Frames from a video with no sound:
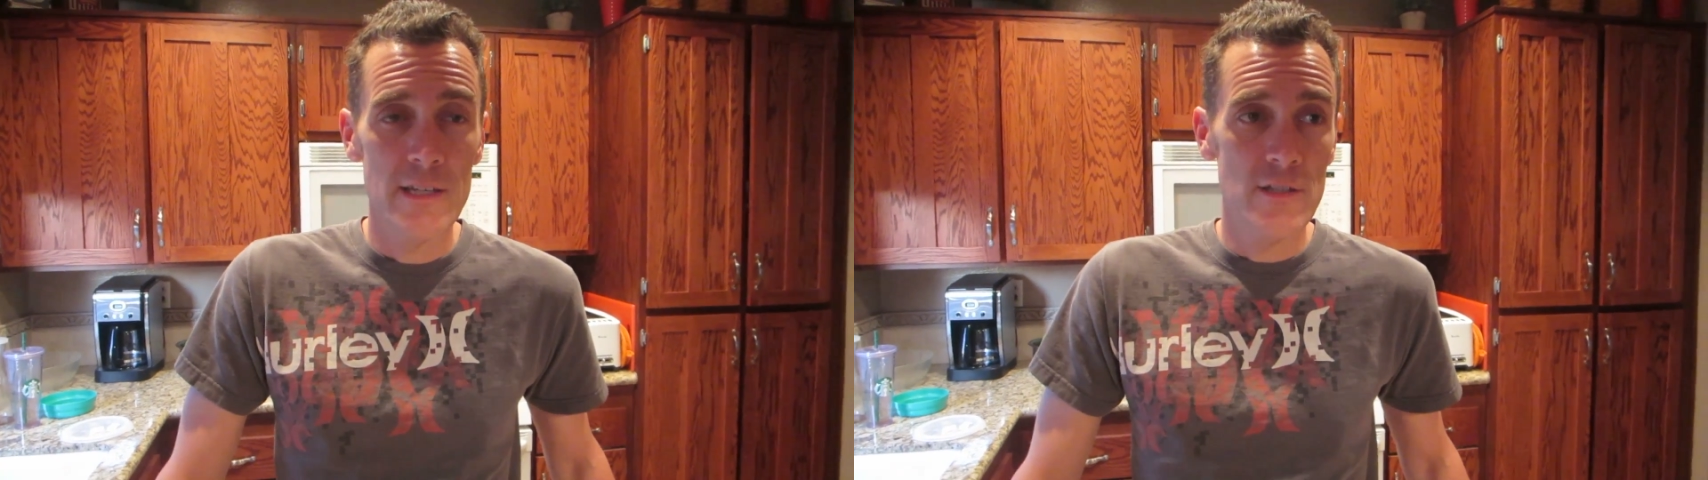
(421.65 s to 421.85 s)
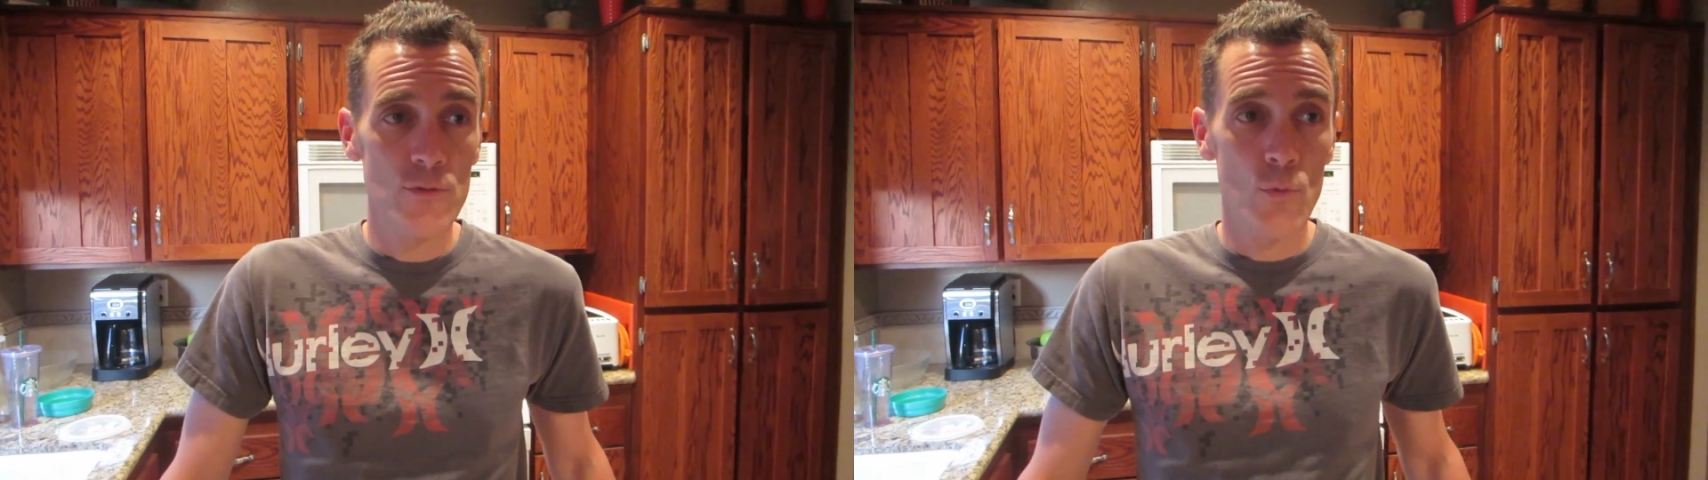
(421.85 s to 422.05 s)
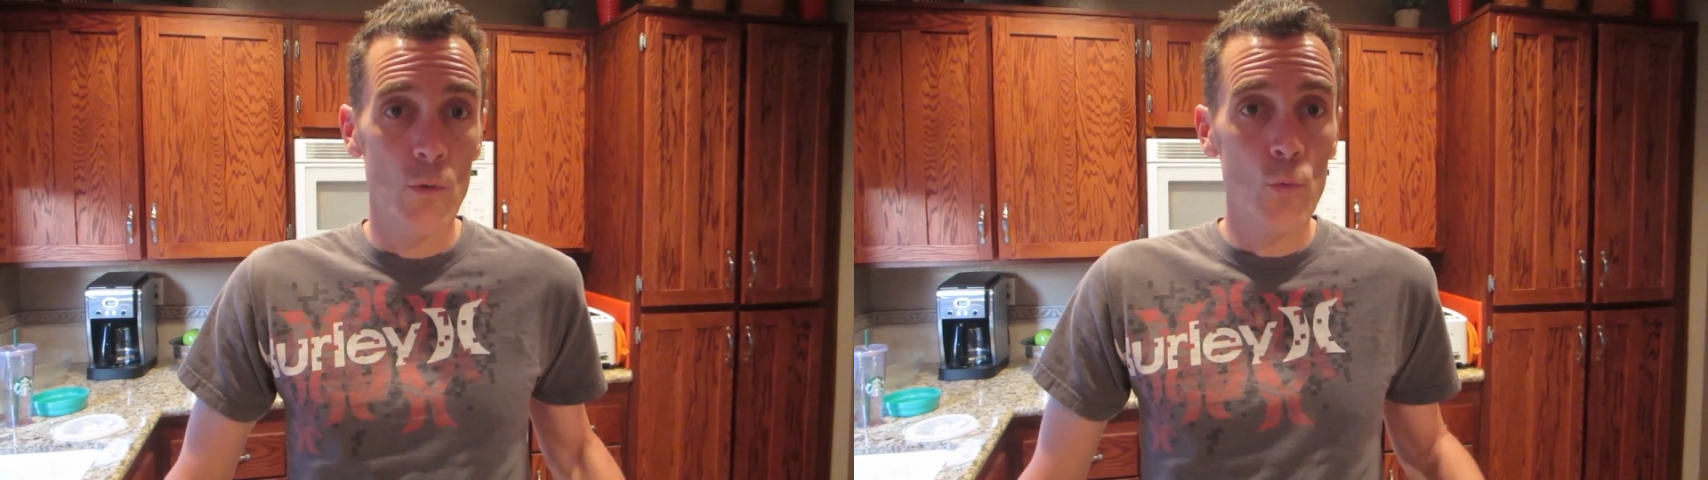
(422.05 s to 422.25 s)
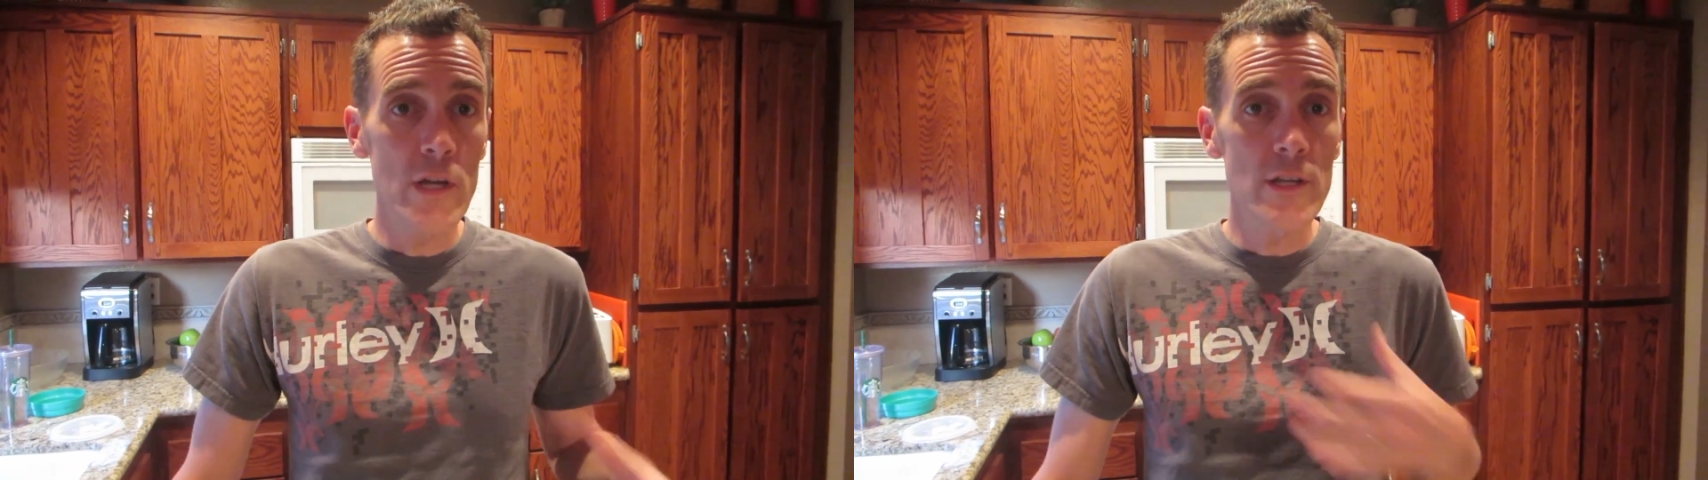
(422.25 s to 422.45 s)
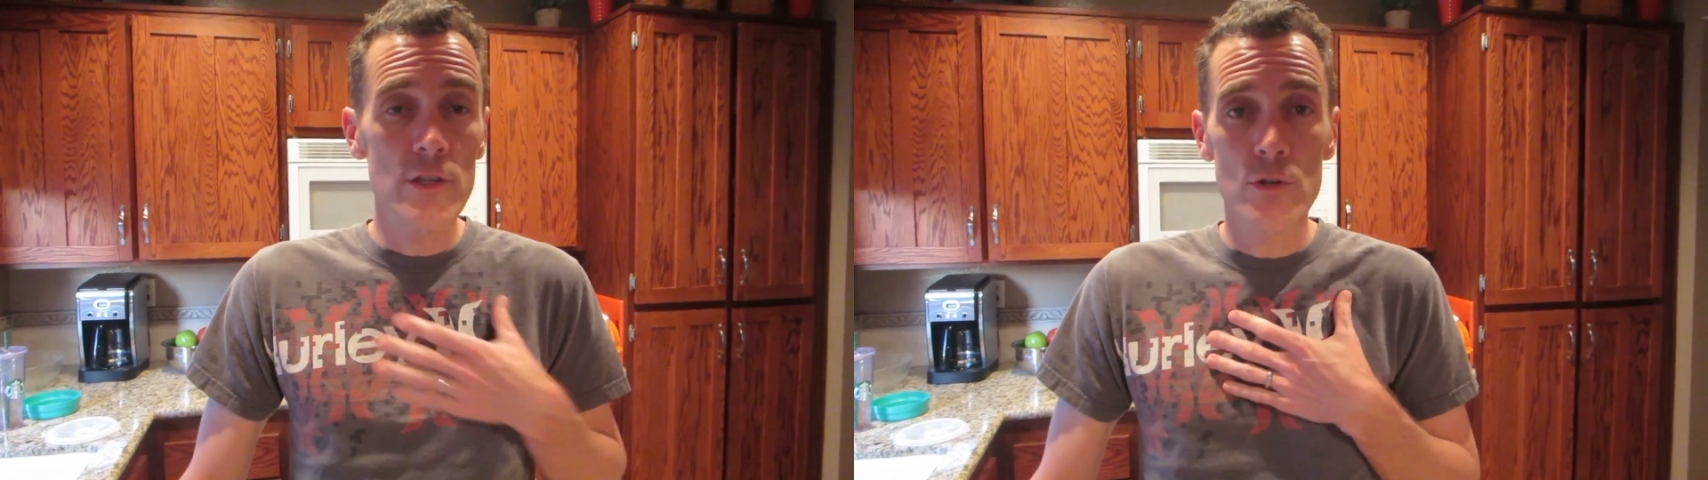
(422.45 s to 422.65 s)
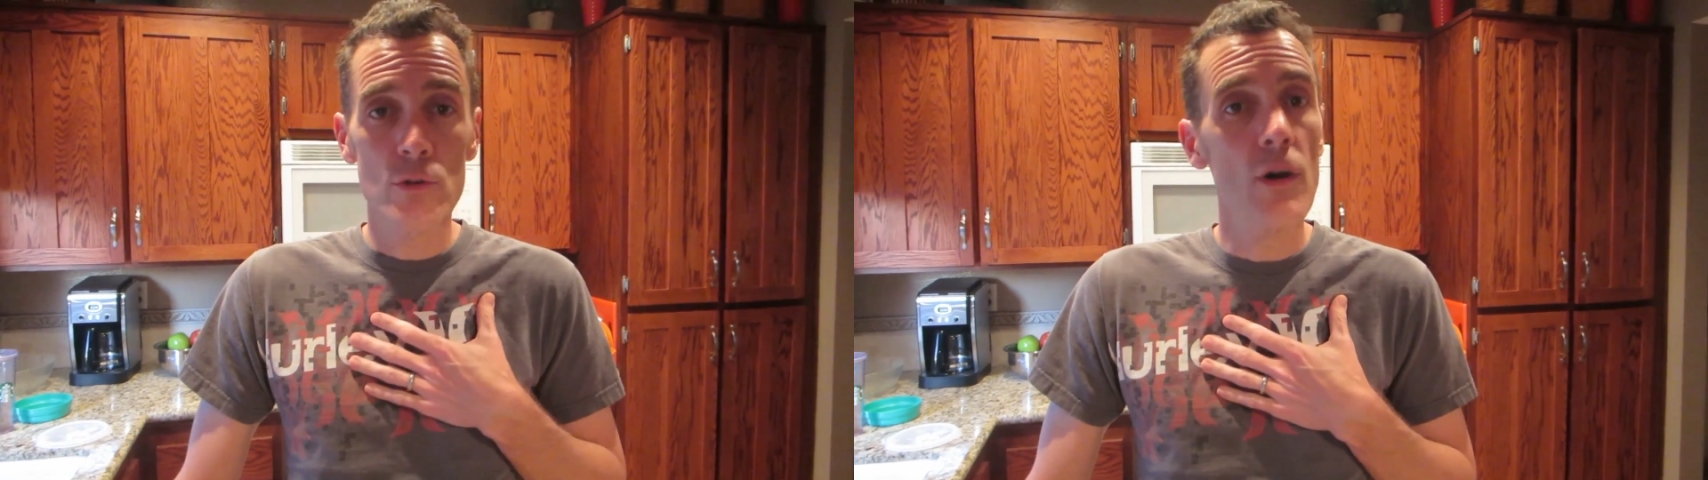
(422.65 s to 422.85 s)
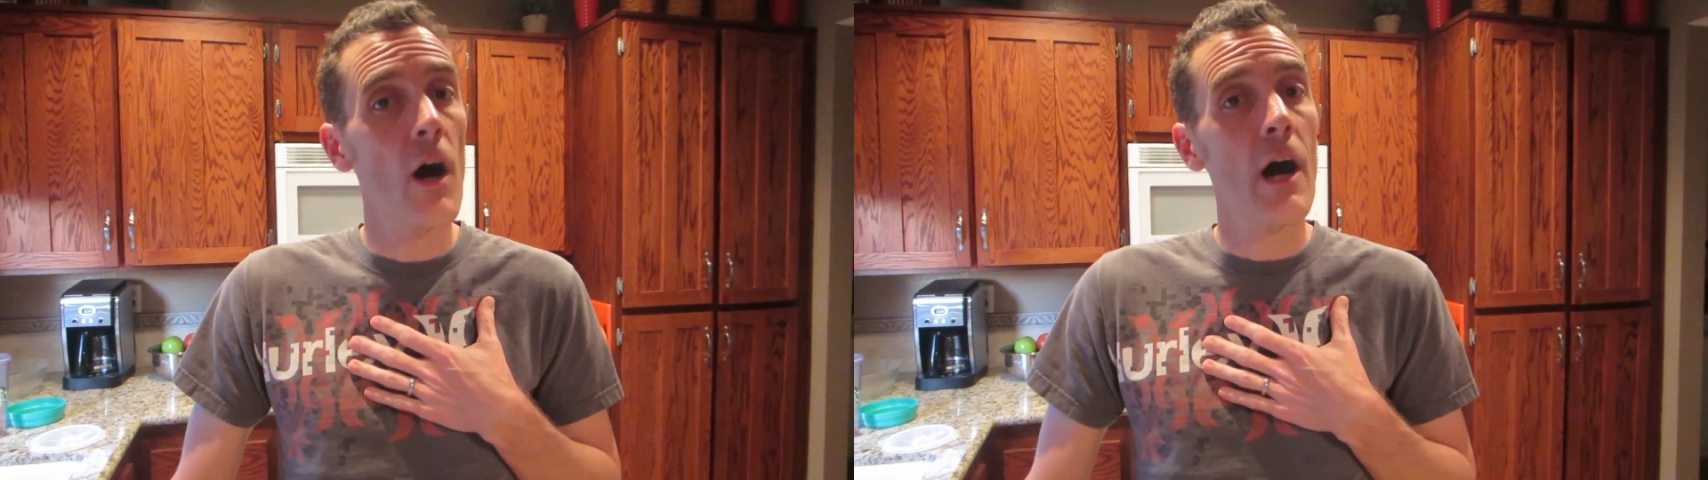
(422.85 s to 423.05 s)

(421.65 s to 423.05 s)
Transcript: is what we do